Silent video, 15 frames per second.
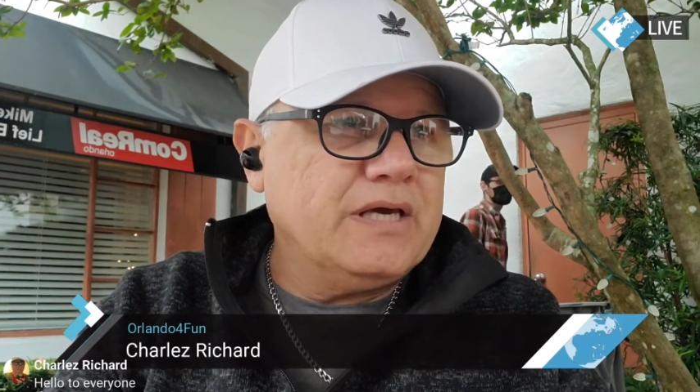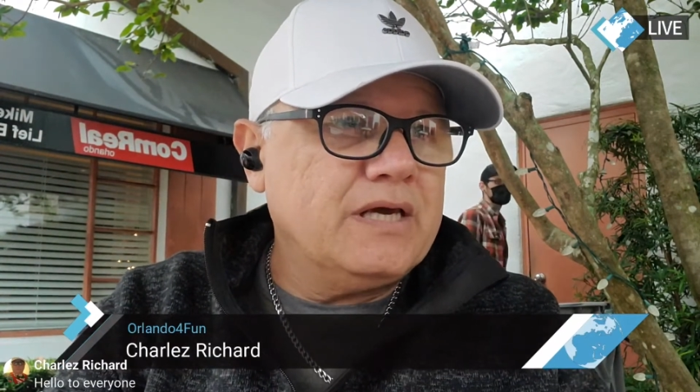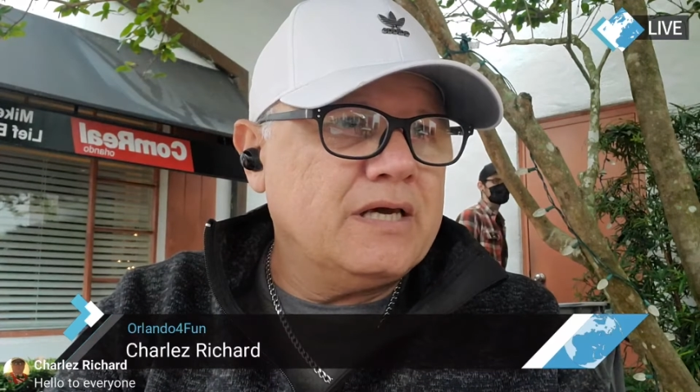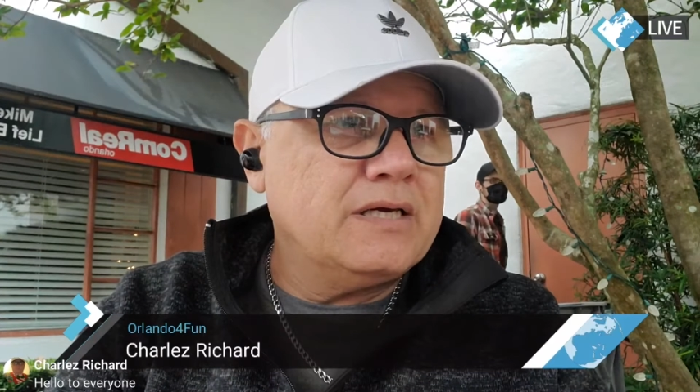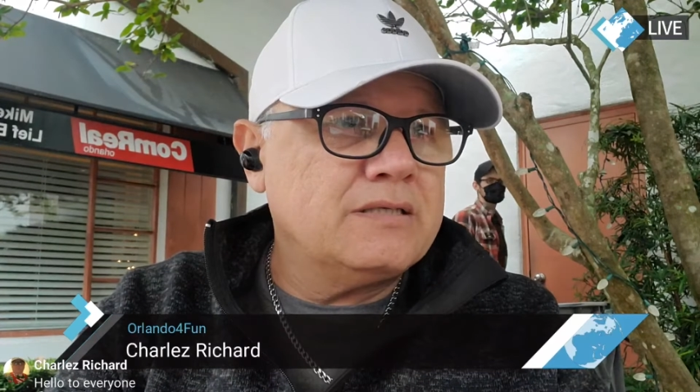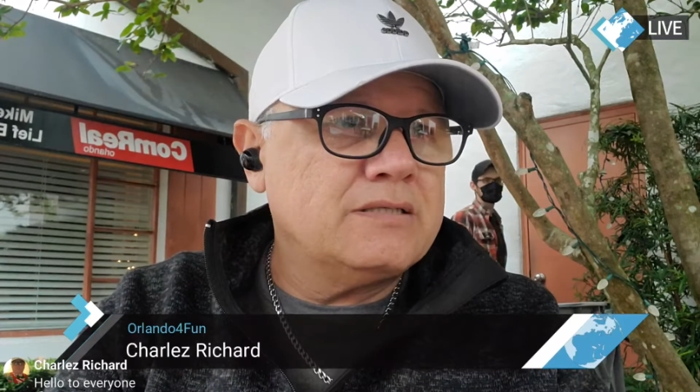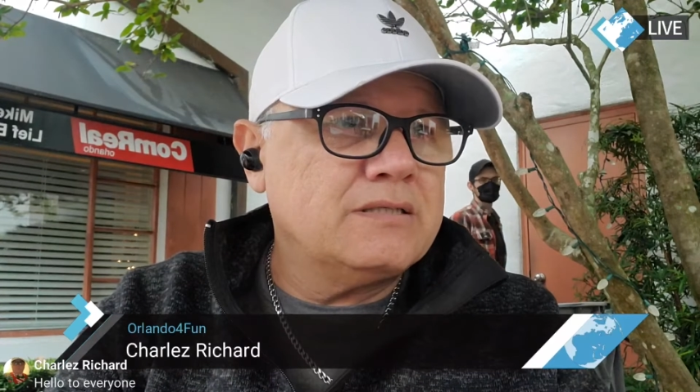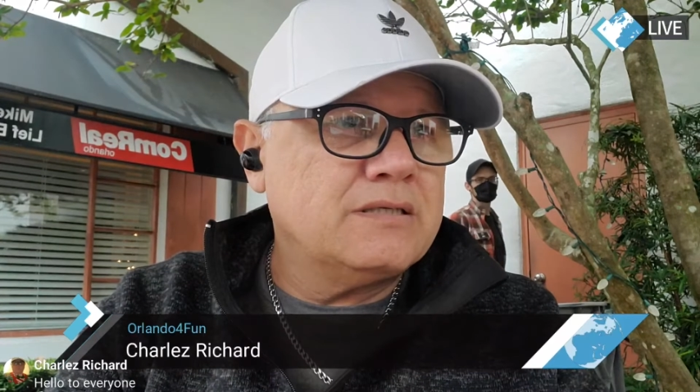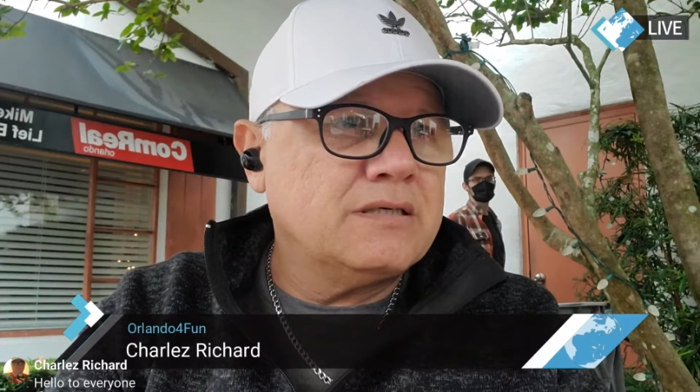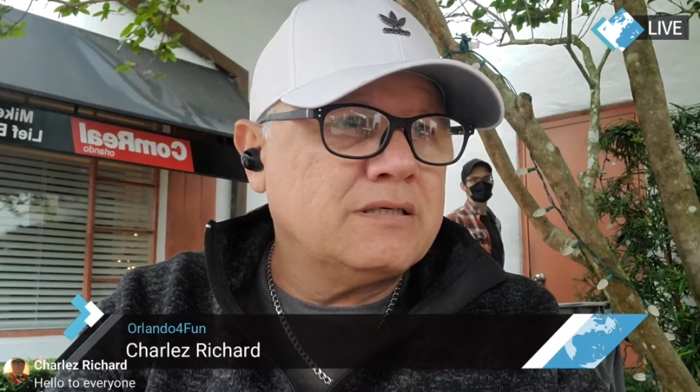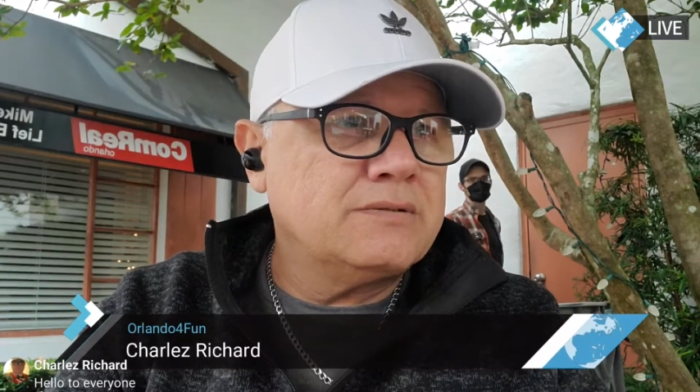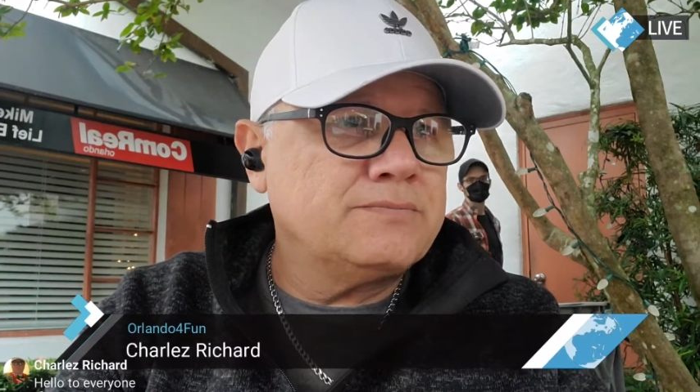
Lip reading: And